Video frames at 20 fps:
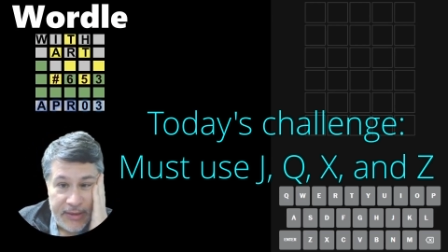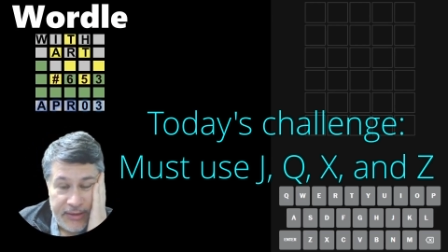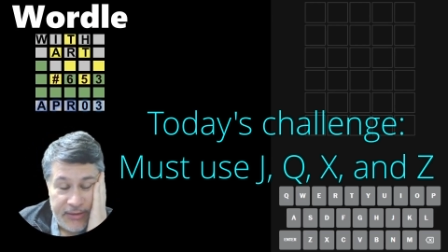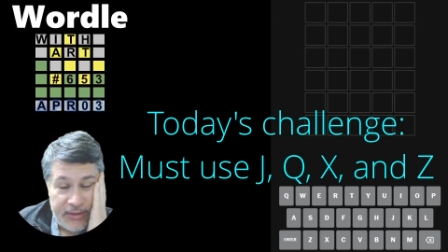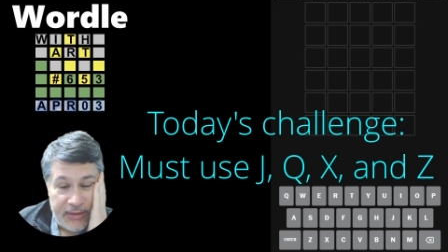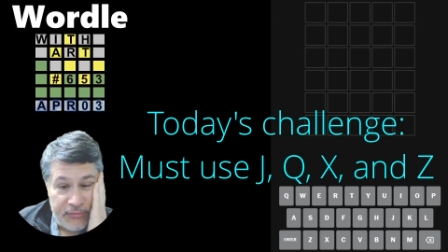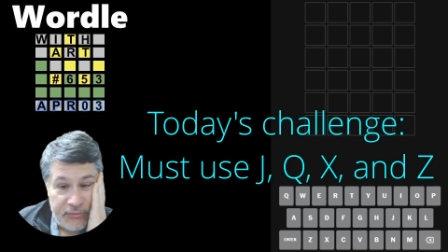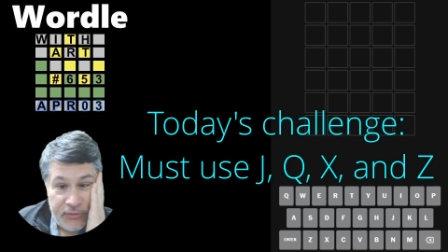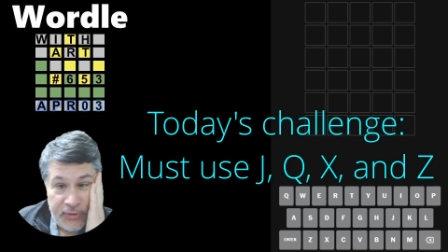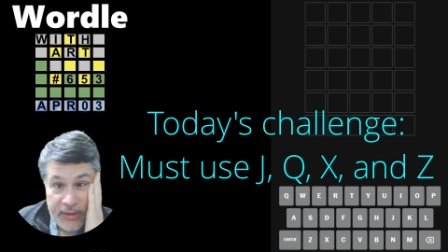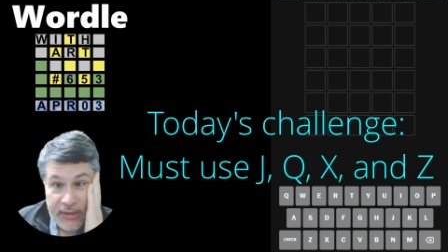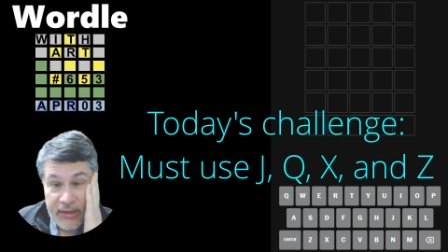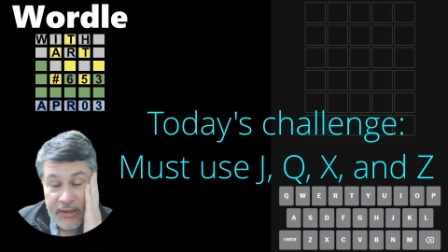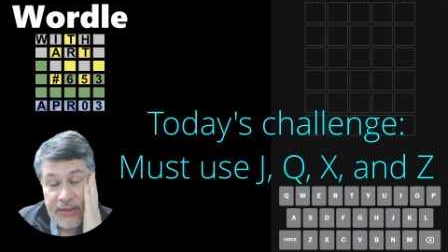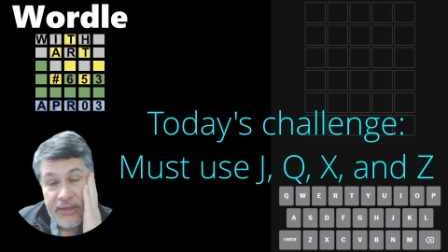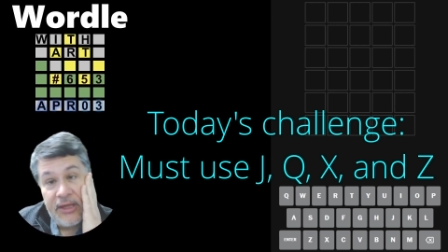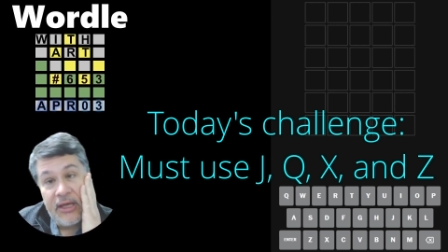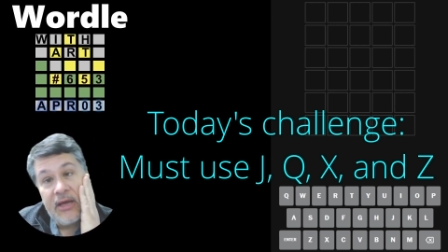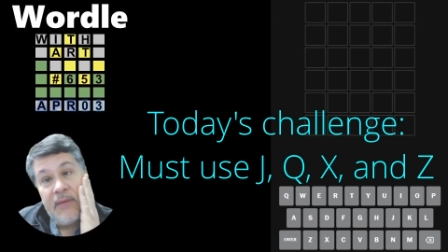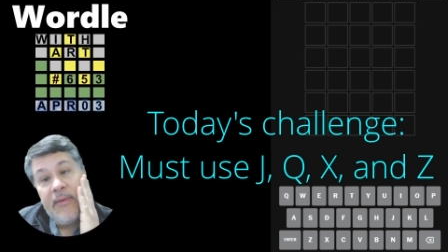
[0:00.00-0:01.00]
You can really
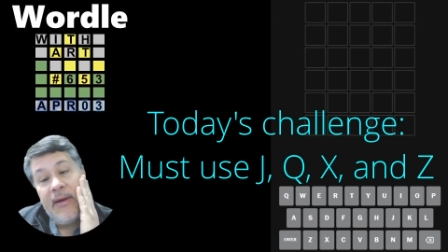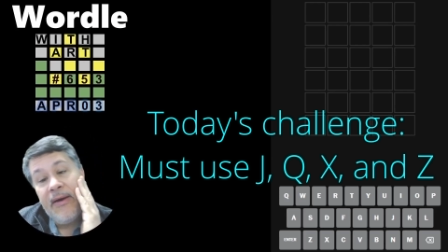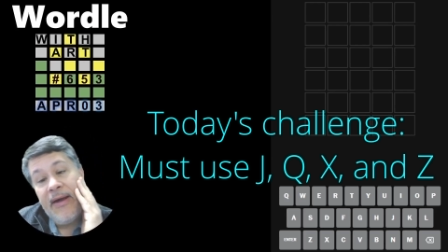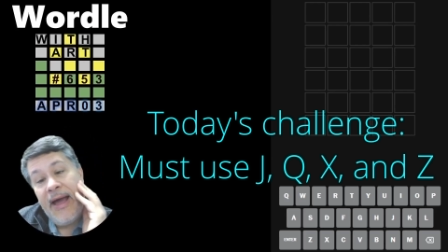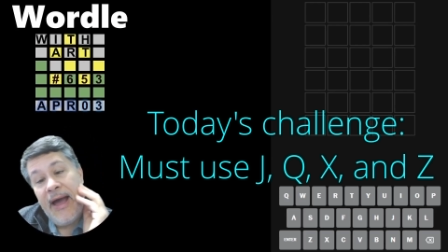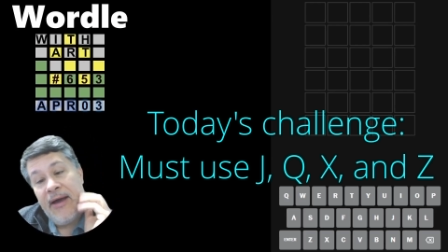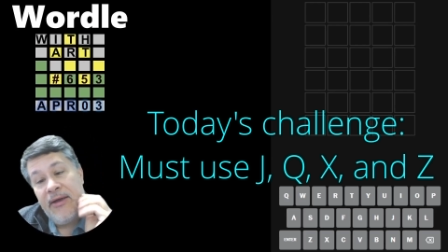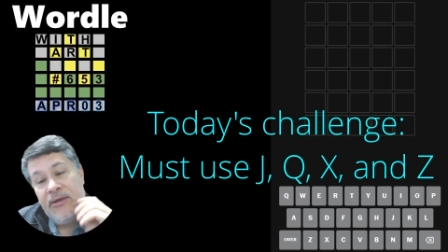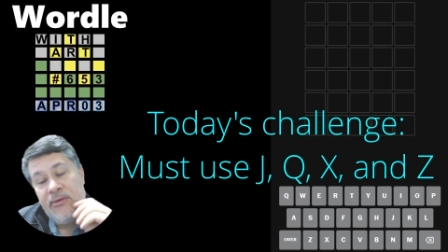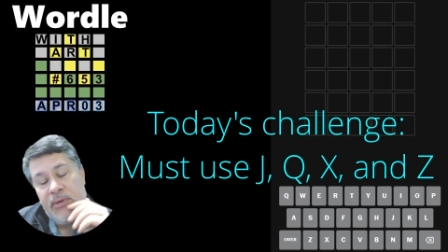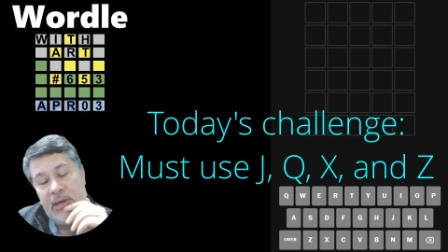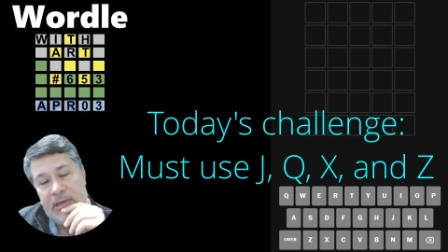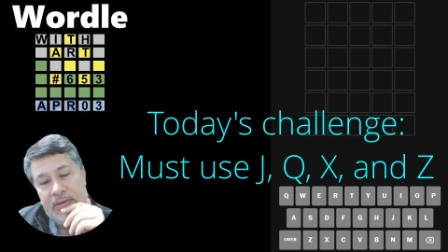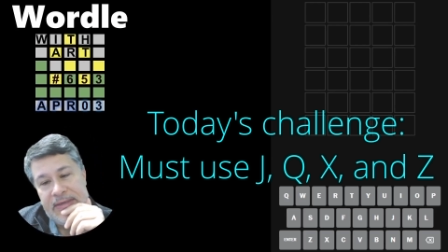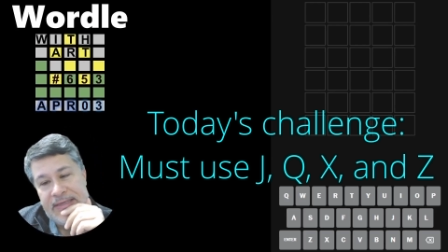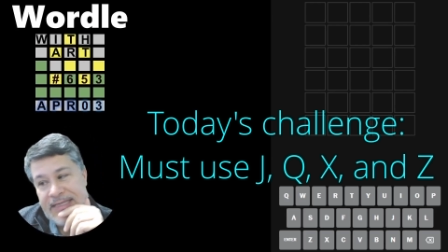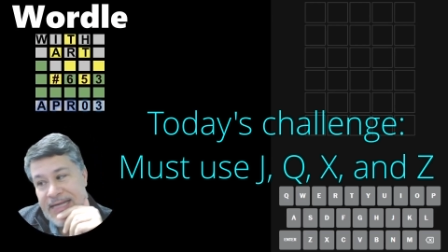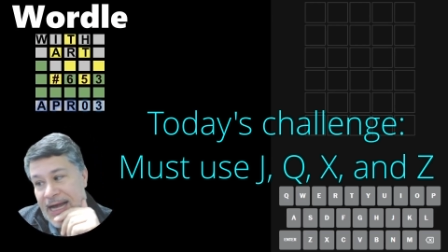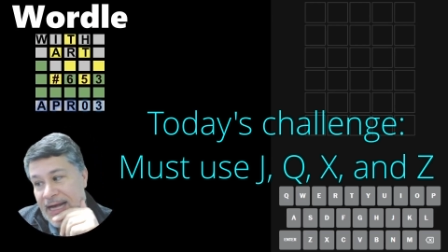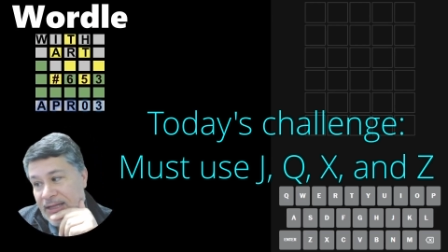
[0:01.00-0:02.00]
think about how you want to
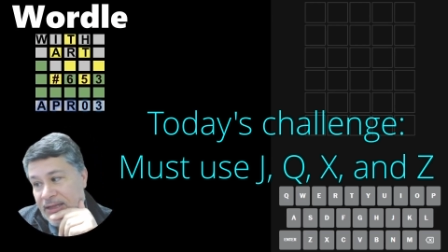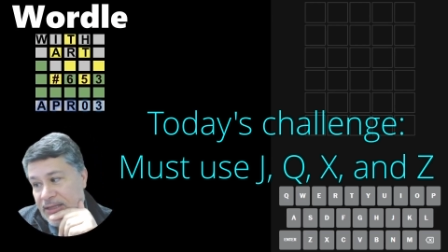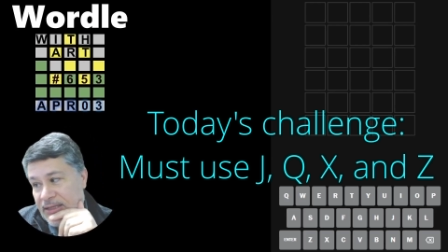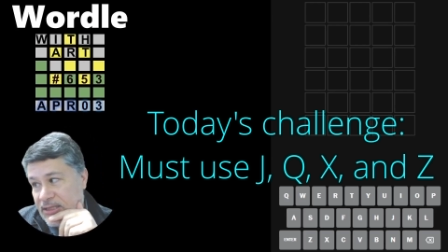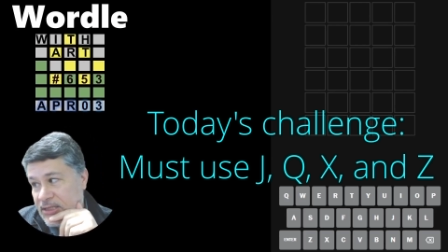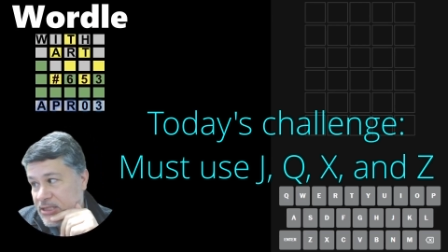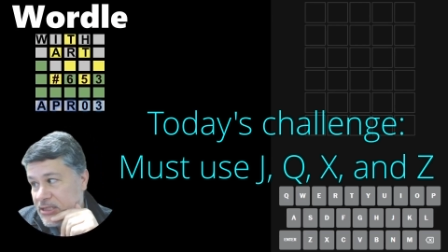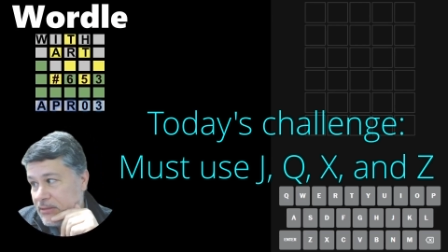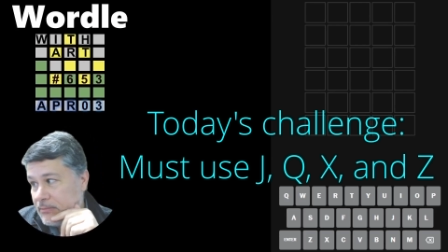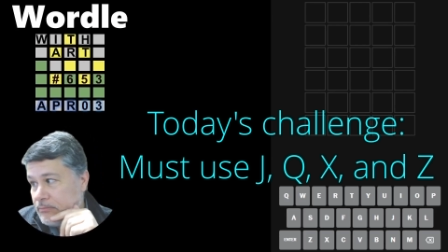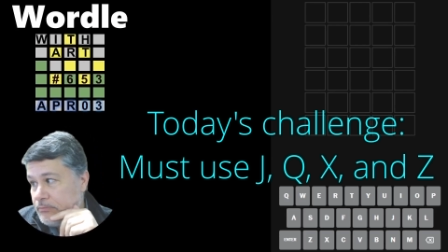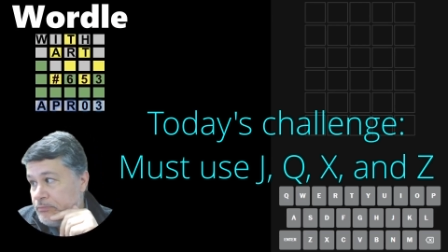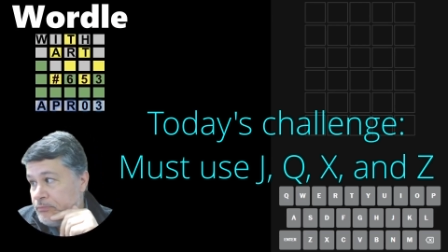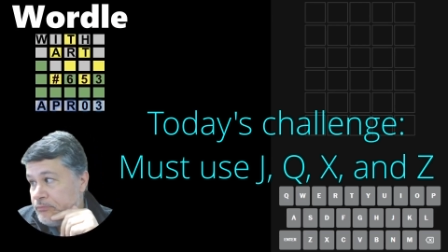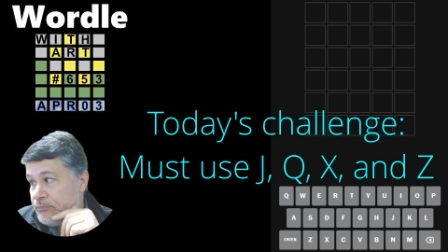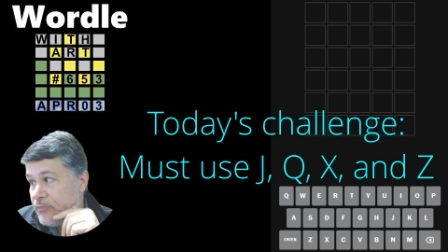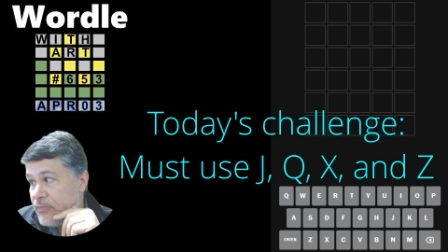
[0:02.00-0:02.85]
attack this.